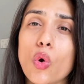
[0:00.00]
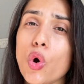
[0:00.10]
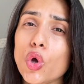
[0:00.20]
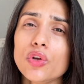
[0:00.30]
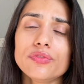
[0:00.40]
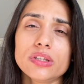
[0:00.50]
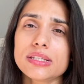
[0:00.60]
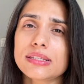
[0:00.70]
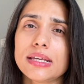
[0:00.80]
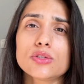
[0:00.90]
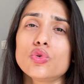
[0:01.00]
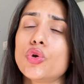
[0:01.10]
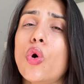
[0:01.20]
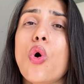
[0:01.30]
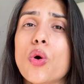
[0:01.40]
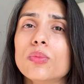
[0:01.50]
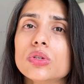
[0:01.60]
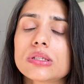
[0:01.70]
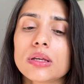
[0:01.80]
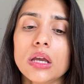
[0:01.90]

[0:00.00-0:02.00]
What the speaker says: All of this is your hormones.